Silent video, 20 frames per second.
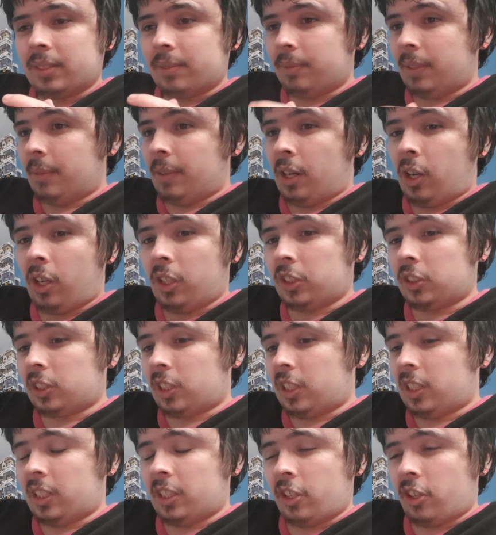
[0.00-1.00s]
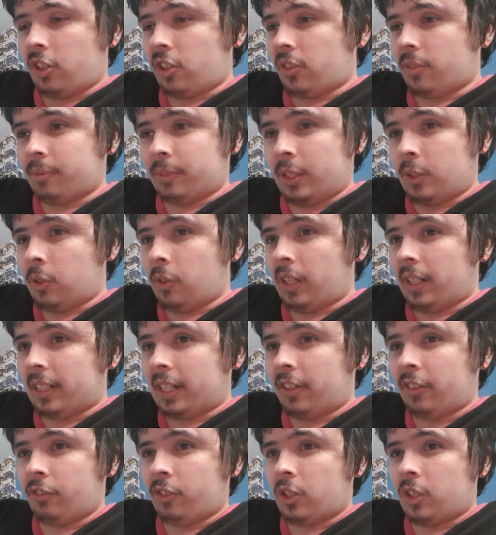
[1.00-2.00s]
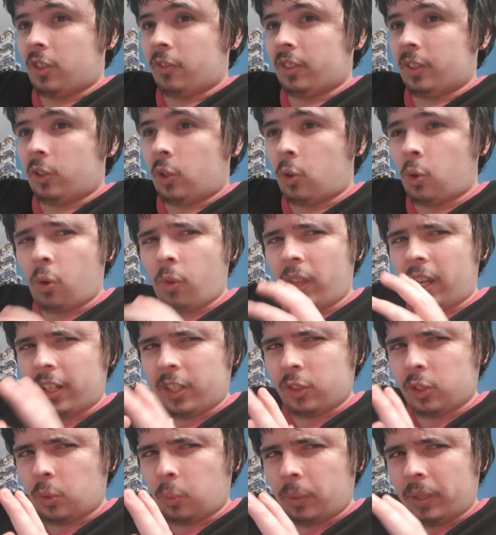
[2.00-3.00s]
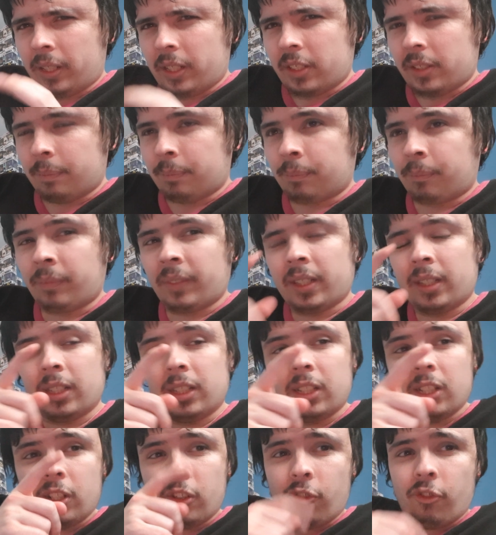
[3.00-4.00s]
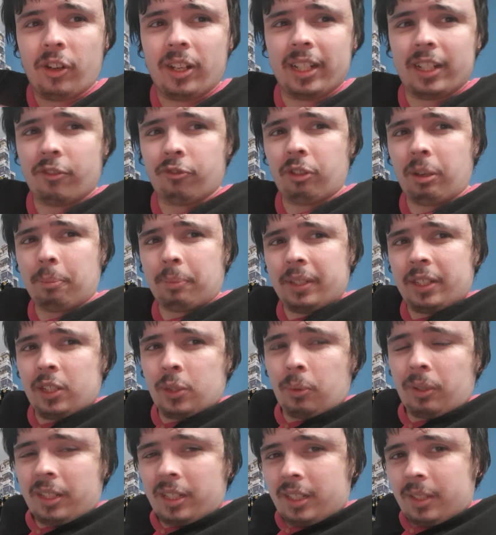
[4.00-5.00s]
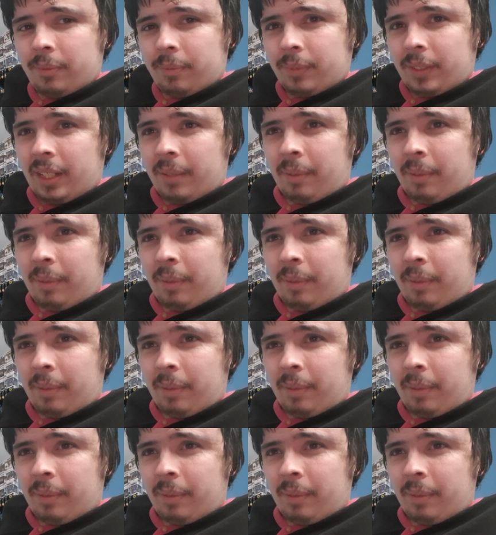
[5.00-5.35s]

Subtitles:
Maybe Asuka and all that get involved in all their little ways. And Rhea Ripley as well.